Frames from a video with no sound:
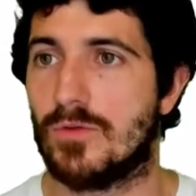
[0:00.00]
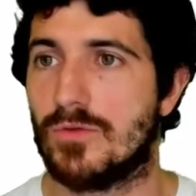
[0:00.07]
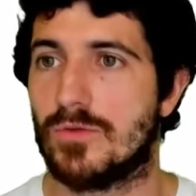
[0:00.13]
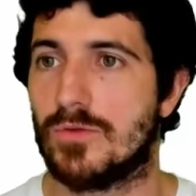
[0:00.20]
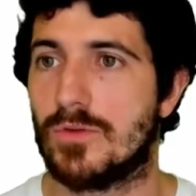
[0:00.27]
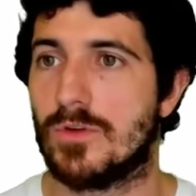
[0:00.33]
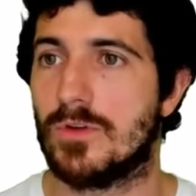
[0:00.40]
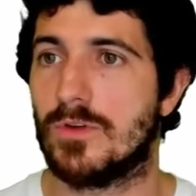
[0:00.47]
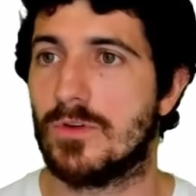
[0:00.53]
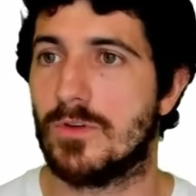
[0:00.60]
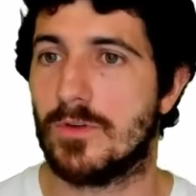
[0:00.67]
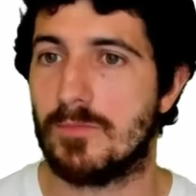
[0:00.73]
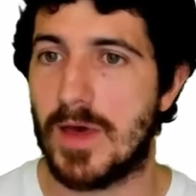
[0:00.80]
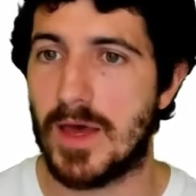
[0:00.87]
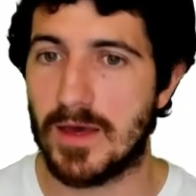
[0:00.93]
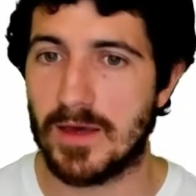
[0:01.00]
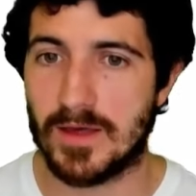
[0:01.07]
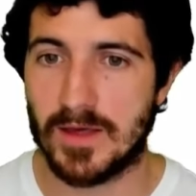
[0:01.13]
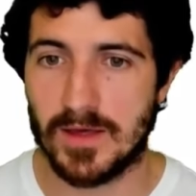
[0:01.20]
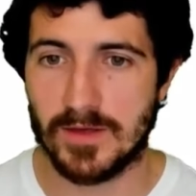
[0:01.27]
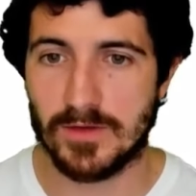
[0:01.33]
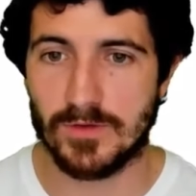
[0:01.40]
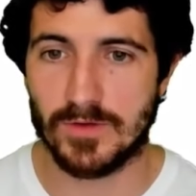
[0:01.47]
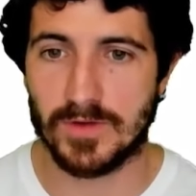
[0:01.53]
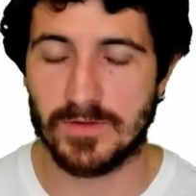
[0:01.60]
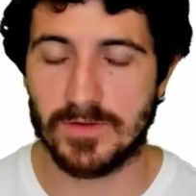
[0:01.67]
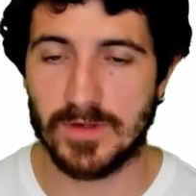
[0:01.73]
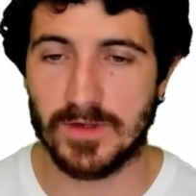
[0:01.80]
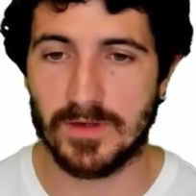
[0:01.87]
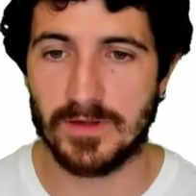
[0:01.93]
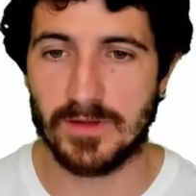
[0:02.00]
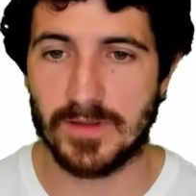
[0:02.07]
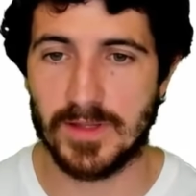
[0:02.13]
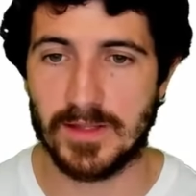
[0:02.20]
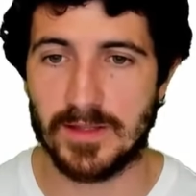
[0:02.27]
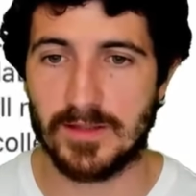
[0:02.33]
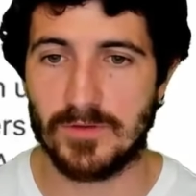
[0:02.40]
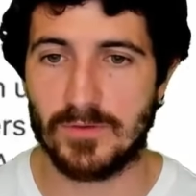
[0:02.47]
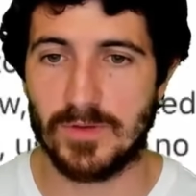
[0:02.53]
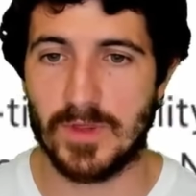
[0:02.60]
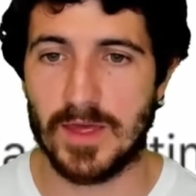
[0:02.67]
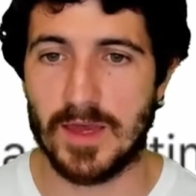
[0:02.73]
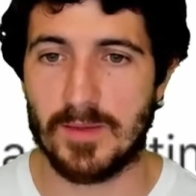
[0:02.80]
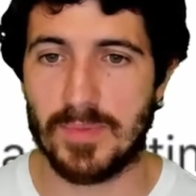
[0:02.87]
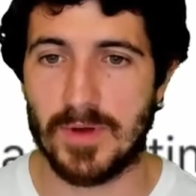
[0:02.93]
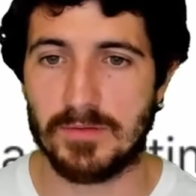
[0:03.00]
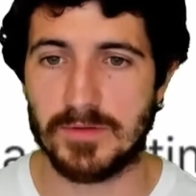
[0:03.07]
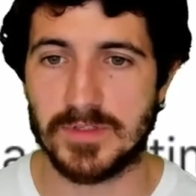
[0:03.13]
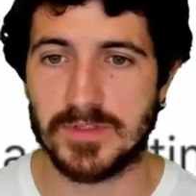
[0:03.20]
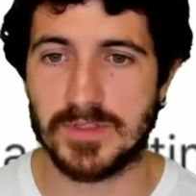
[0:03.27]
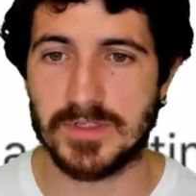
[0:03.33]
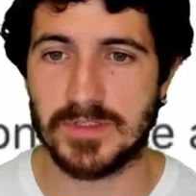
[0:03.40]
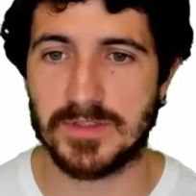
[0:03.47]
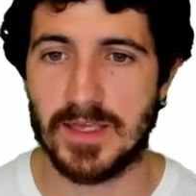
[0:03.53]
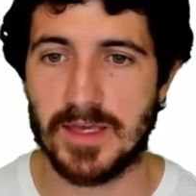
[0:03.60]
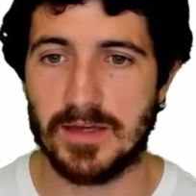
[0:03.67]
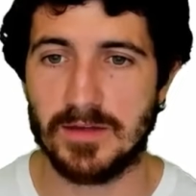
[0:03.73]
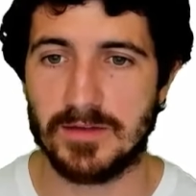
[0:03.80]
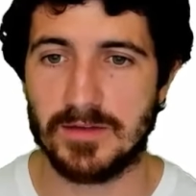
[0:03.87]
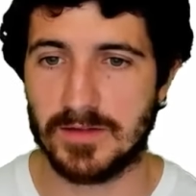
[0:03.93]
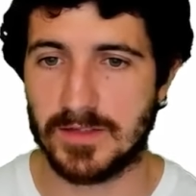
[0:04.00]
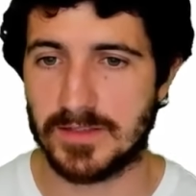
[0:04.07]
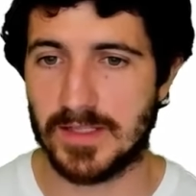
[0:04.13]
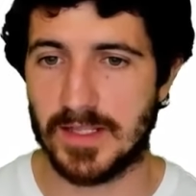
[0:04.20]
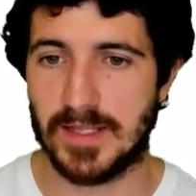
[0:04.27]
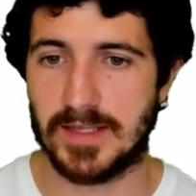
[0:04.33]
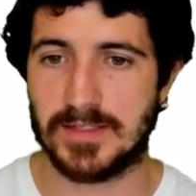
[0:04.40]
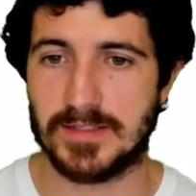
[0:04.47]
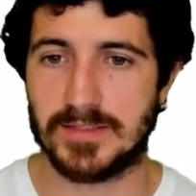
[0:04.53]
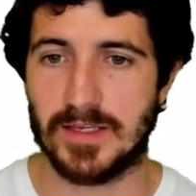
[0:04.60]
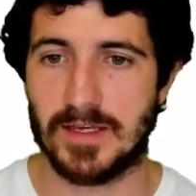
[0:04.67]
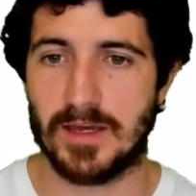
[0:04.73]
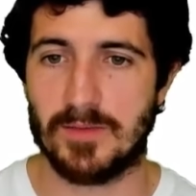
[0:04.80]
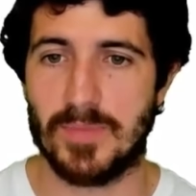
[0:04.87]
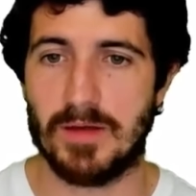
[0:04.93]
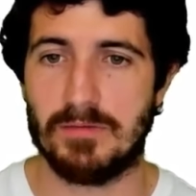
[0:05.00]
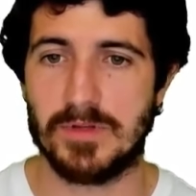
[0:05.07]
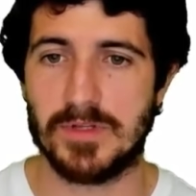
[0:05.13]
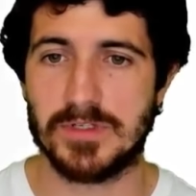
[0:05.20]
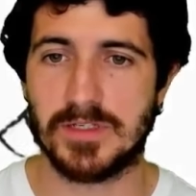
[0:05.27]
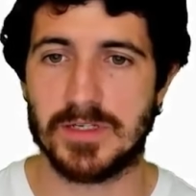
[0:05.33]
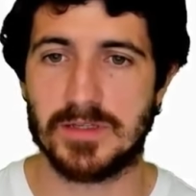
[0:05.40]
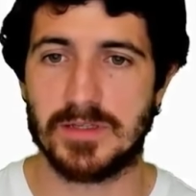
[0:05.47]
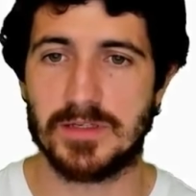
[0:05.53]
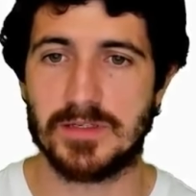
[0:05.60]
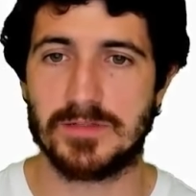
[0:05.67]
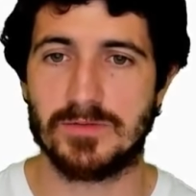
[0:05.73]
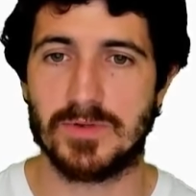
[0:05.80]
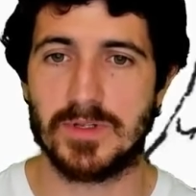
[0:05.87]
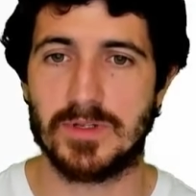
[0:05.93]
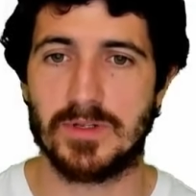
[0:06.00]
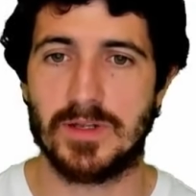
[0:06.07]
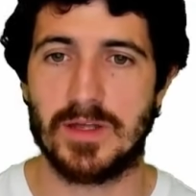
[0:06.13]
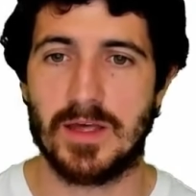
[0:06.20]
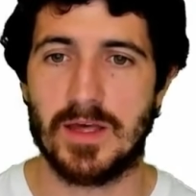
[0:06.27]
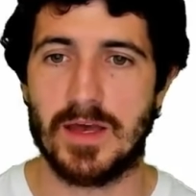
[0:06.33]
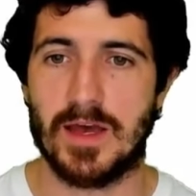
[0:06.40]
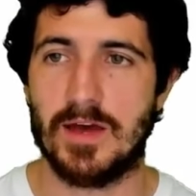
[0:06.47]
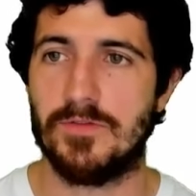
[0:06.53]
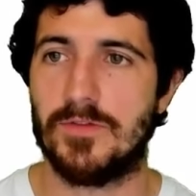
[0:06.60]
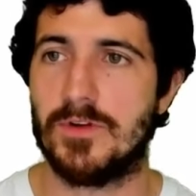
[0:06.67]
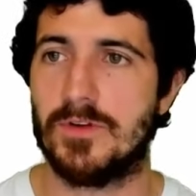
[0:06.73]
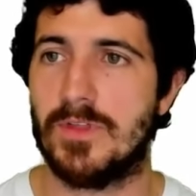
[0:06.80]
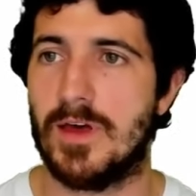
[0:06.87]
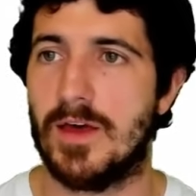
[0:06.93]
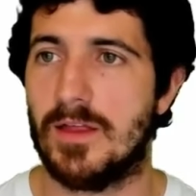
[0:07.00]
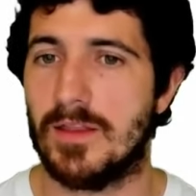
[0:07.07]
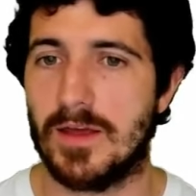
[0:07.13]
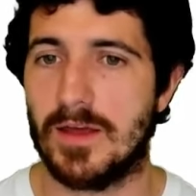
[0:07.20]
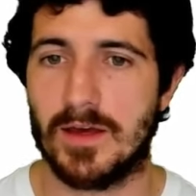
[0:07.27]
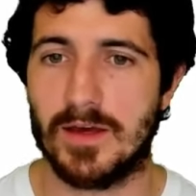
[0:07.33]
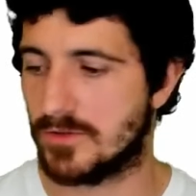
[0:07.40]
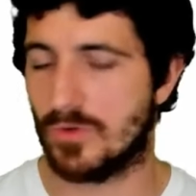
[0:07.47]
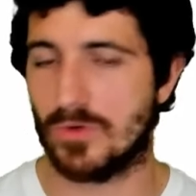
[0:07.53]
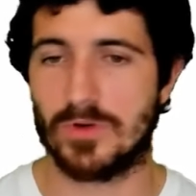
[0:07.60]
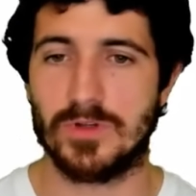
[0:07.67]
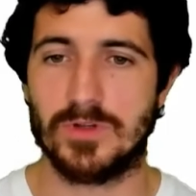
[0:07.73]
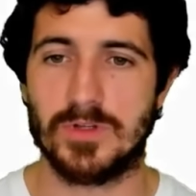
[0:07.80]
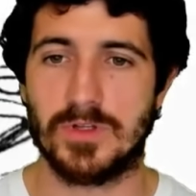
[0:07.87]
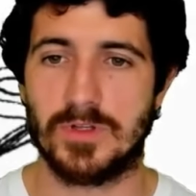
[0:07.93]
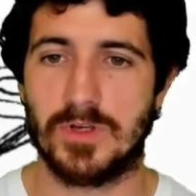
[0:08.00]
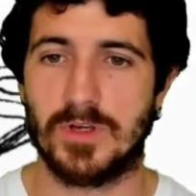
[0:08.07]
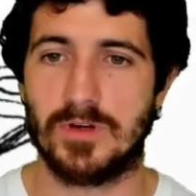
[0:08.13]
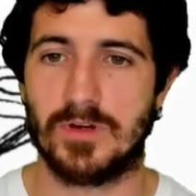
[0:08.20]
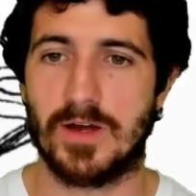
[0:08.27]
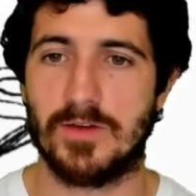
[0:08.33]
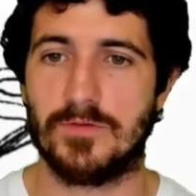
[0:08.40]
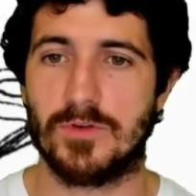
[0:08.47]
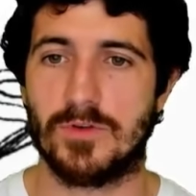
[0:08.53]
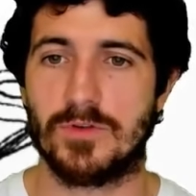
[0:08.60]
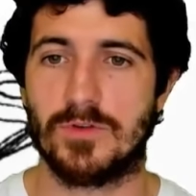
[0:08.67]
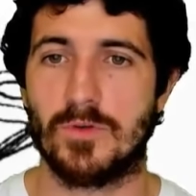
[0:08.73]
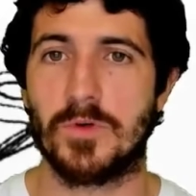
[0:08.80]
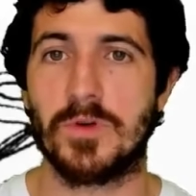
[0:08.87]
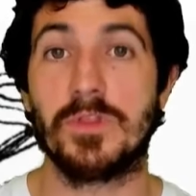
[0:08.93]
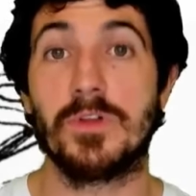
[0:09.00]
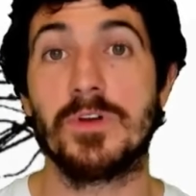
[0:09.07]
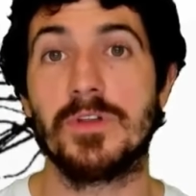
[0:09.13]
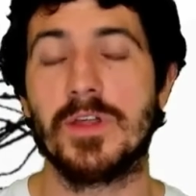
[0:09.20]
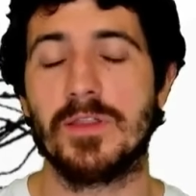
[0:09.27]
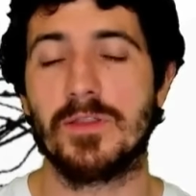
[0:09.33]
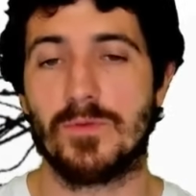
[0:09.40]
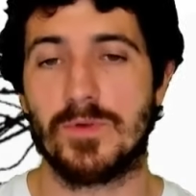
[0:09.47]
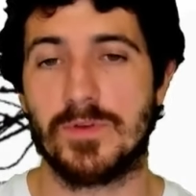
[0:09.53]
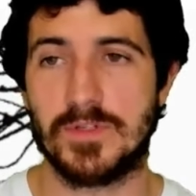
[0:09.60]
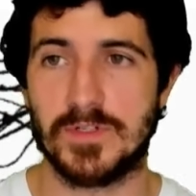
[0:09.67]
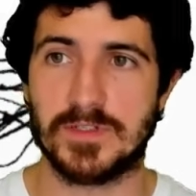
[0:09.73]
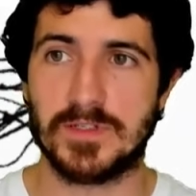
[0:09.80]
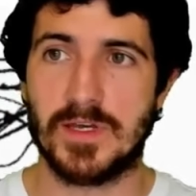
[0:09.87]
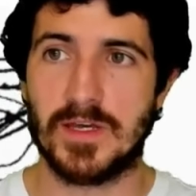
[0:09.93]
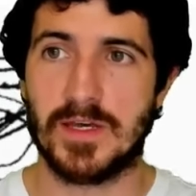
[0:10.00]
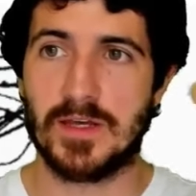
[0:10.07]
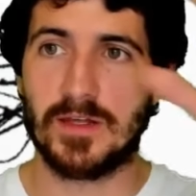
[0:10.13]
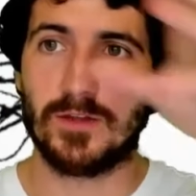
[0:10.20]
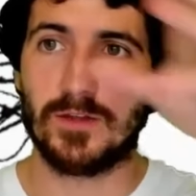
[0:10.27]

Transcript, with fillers: I go to nono.ma, you can see that today I published this thing, is the latest thing I published, and this one after that. There's no content here after October 13, which is